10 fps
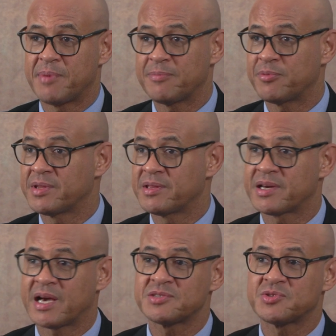up
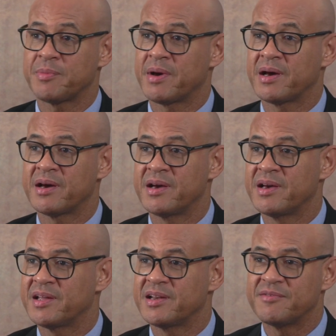with customer
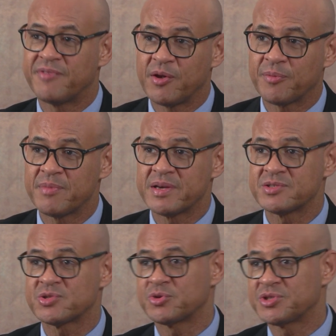
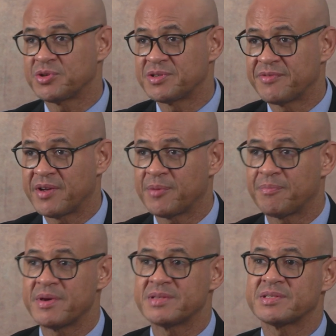developments, social
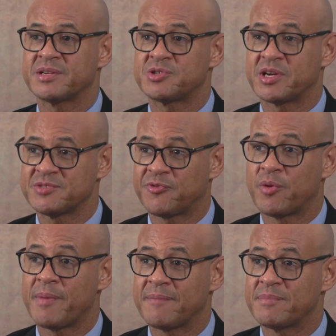developments, and
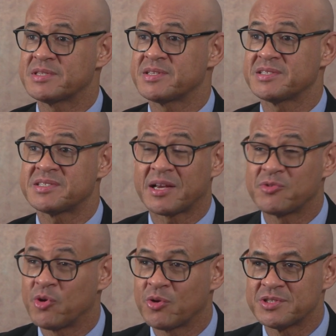transform our business,
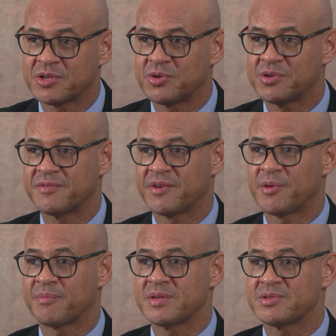technological
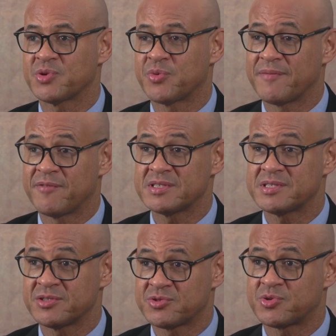development. So we're
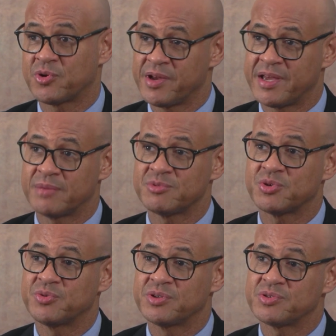investing strongly, and I'm
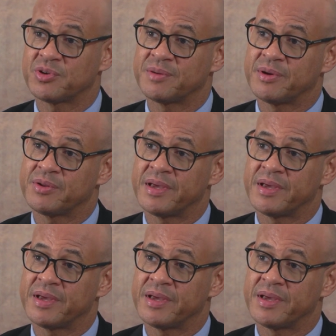sure we'll talk about